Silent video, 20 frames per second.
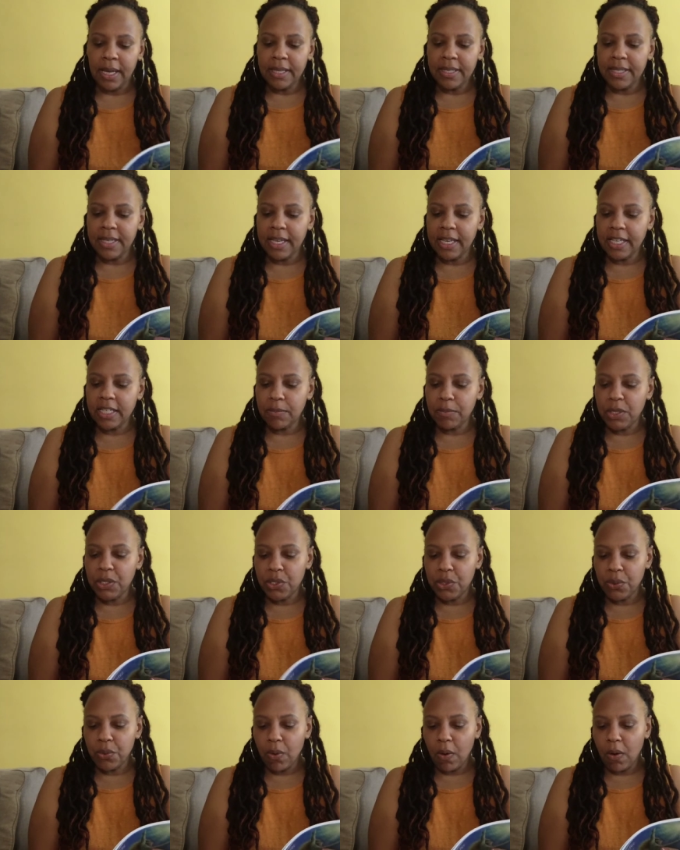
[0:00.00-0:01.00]
takes me
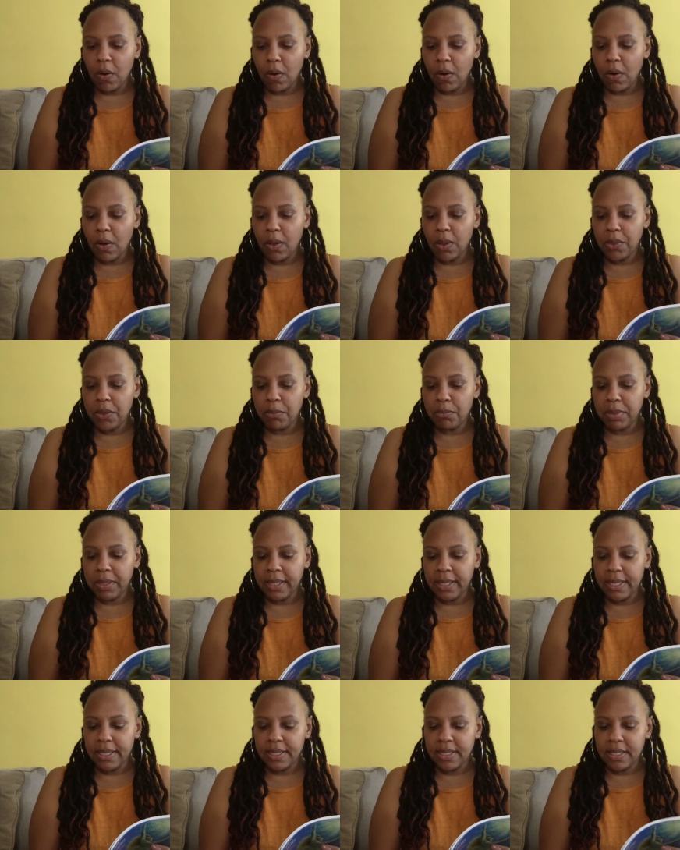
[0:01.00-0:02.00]
to all the
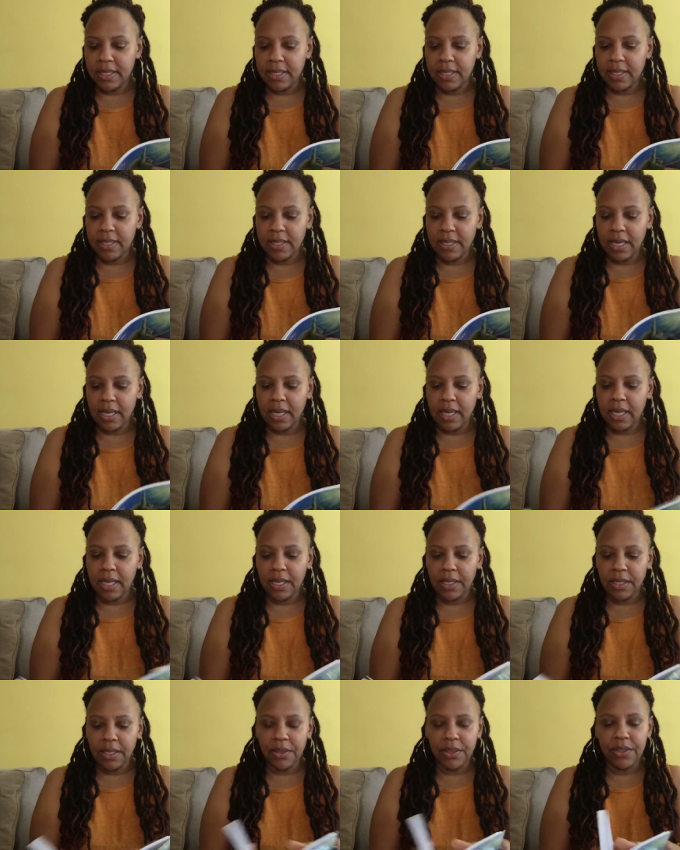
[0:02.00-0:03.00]
places
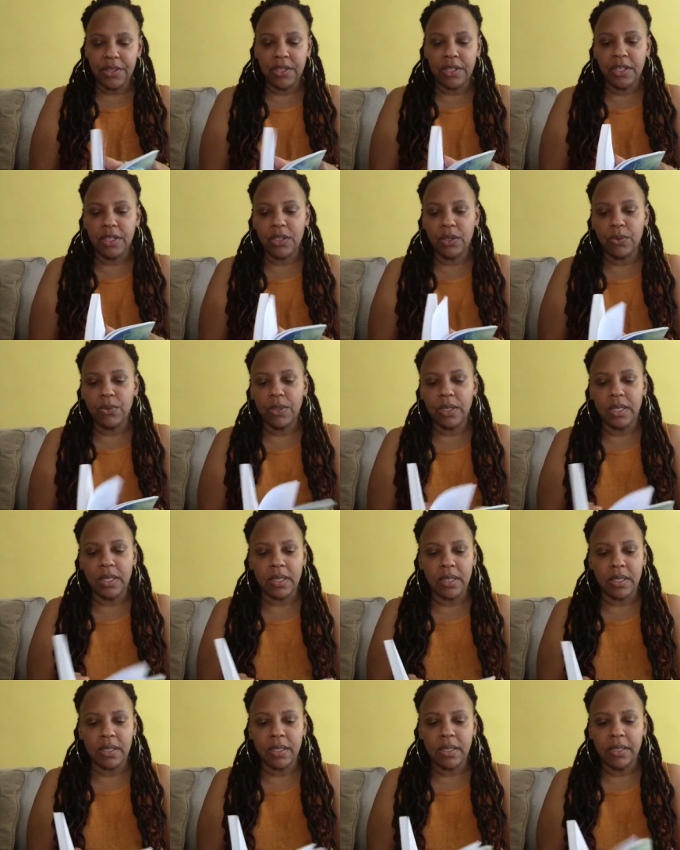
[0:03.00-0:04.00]
and the
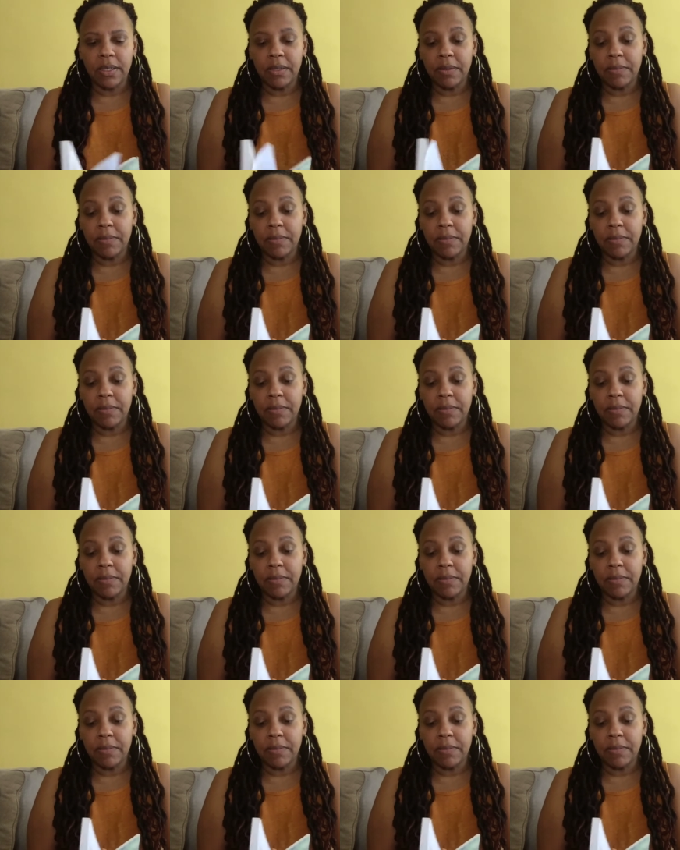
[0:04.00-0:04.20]
union.